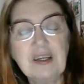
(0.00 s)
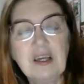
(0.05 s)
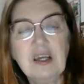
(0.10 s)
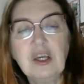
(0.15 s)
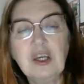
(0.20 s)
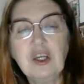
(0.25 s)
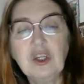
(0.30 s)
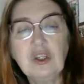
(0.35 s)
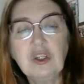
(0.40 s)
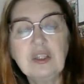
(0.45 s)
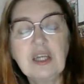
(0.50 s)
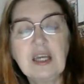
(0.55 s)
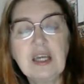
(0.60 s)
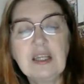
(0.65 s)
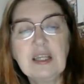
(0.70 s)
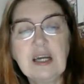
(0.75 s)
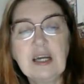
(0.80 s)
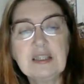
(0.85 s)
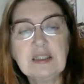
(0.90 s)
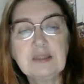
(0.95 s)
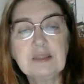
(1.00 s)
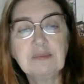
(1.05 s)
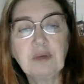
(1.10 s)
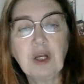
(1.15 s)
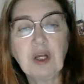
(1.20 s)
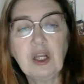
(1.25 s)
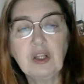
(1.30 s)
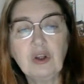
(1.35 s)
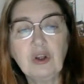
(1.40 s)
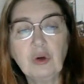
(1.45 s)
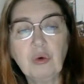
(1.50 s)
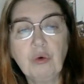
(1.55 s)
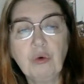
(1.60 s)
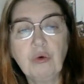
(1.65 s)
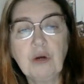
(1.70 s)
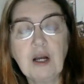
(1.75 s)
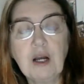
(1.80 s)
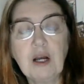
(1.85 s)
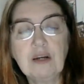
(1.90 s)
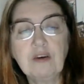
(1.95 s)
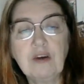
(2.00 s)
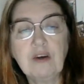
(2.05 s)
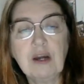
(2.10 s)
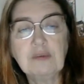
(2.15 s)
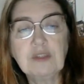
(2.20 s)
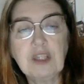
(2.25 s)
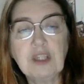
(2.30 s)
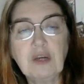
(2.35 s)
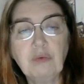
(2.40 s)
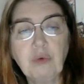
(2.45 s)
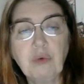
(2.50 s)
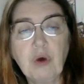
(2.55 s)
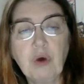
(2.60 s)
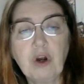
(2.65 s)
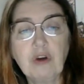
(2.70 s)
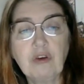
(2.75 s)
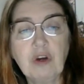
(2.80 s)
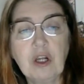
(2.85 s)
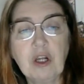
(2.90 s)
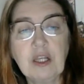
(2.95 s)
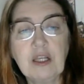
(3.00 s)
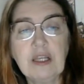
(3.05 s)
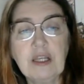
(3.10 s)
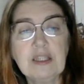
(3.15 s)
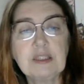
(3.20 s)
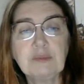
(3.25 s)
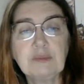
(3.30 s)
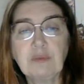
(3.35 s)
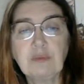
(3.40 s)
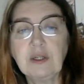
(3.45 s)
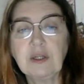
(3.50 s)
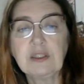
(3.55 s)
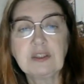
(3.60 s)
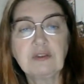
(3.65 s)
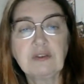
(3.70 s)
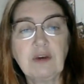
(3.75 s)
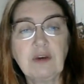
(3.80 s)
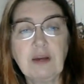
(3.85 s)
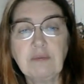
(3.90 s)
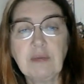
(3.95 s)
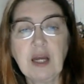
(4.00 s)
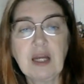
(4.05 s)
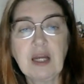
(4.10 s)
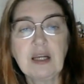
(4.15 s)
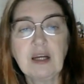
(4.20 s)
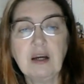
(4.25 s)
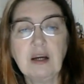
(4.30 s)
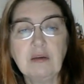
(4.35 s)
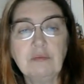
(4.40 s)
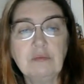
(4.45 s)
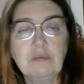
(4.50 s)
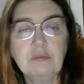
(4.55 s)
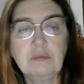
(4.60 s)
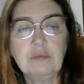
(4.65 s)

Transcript: You take that and spray a little crab safe water on it, it springs right back up.